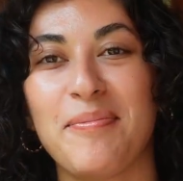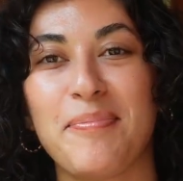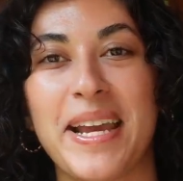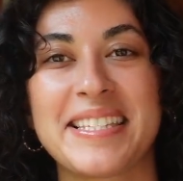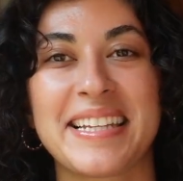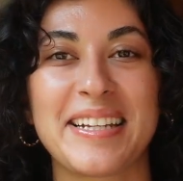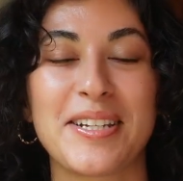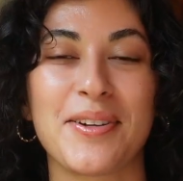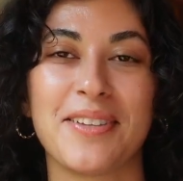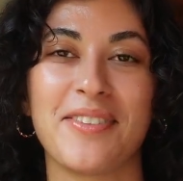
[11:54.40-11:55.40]
basically
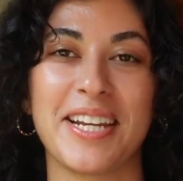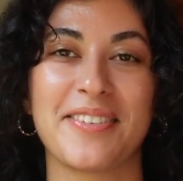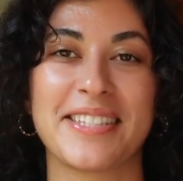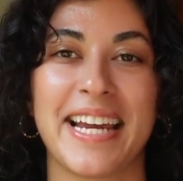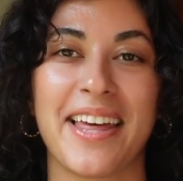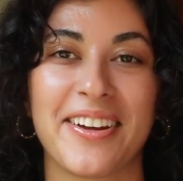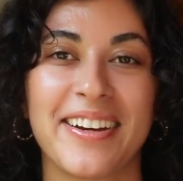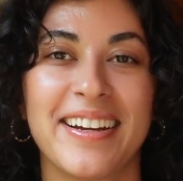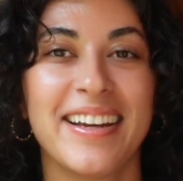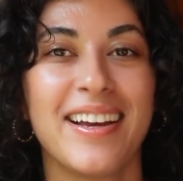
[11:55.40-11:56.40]
doing the videos together,
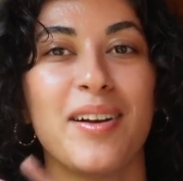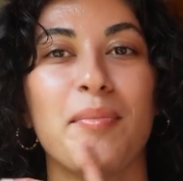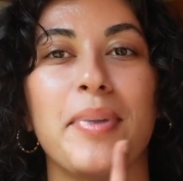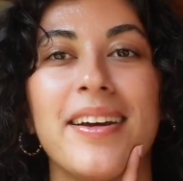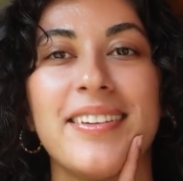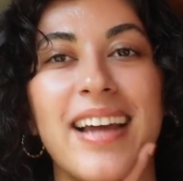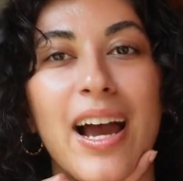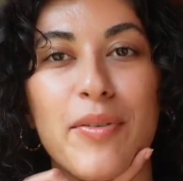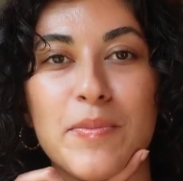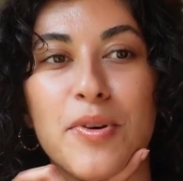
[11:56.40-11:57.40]
but
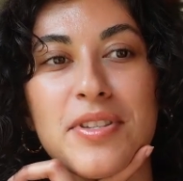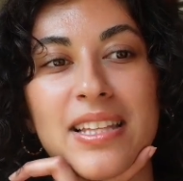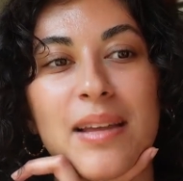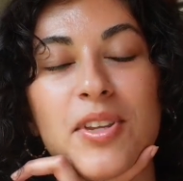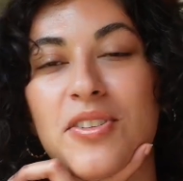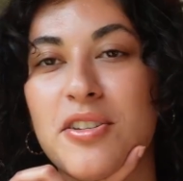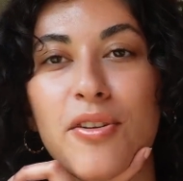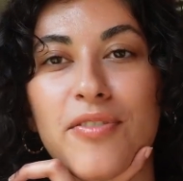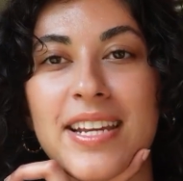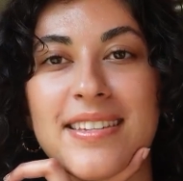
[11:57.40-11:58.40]
I was posting them. They're still
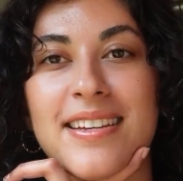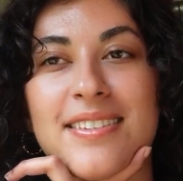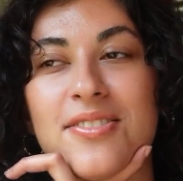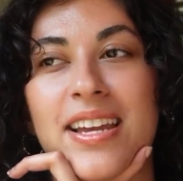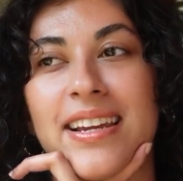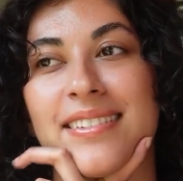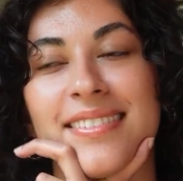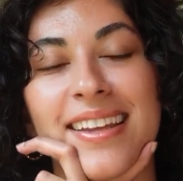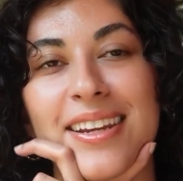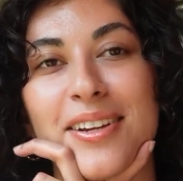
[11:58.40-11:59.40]
faceless, like
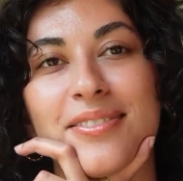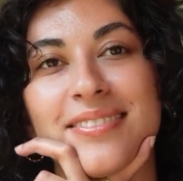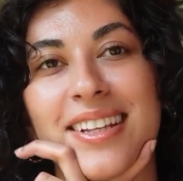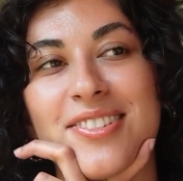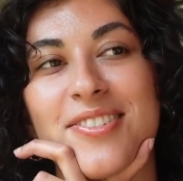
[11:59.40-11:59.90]
they knew that she